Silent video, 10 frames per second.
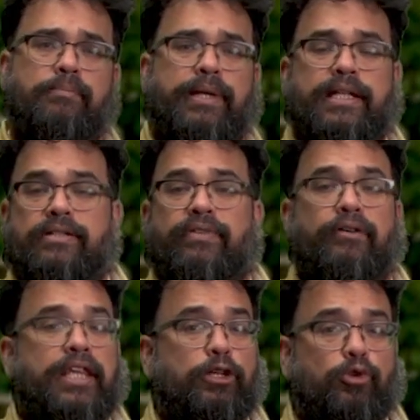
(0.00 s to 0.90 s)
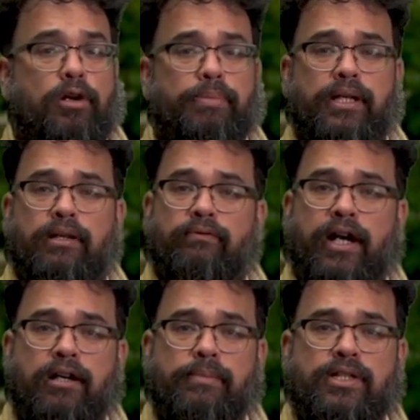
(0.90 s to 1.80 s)
because of how they grew up in an
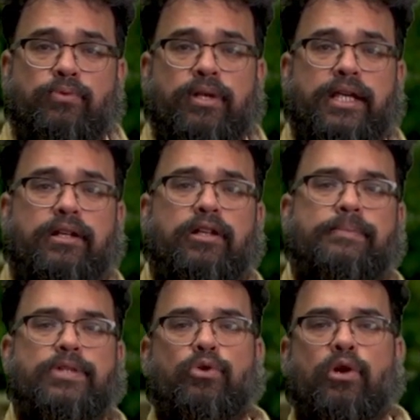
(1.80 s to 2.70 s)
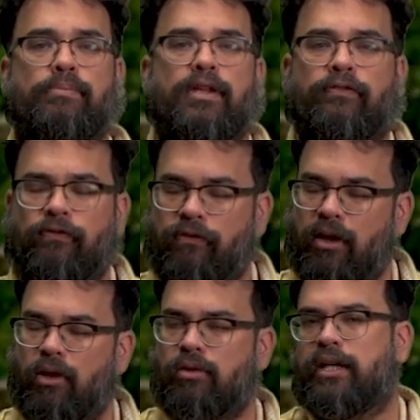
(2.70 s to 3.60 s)
environment where they could absorb the
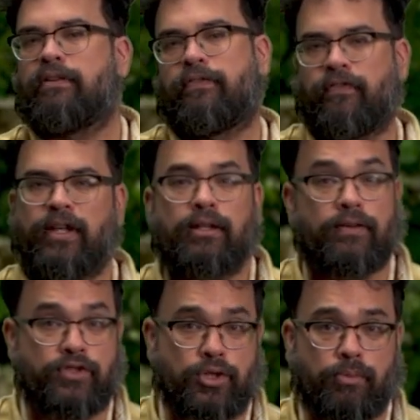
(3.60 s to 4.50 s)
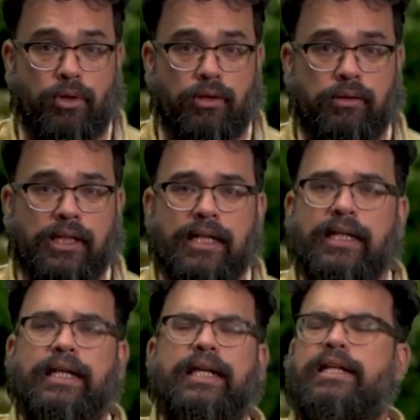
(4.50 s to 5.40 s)
flow and feel of CHamoru.
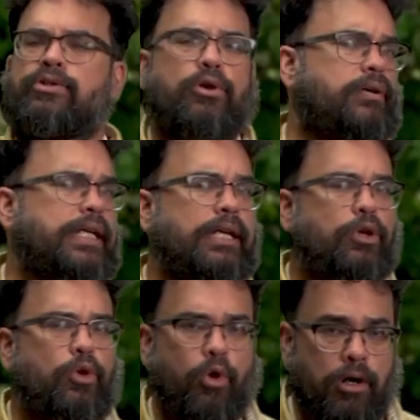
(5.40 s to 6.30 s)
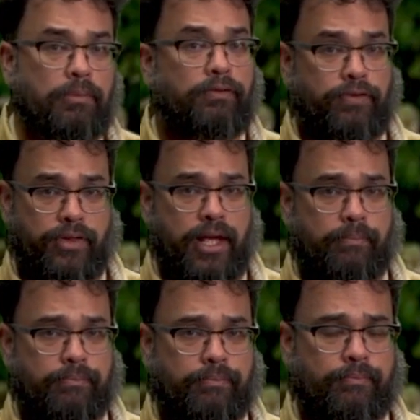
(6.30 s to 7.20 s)
It is already normal for
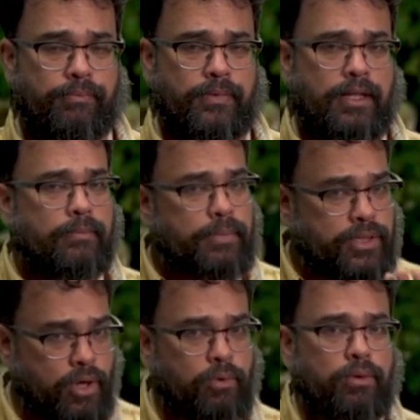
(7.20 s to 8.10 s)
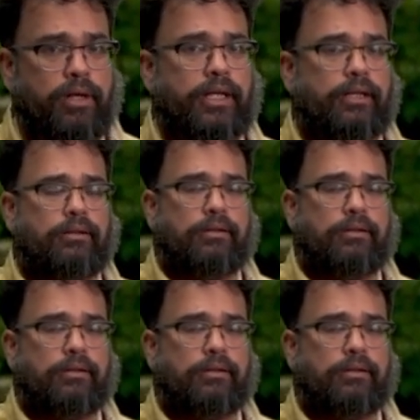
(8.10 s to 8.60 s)
them. But don't worry,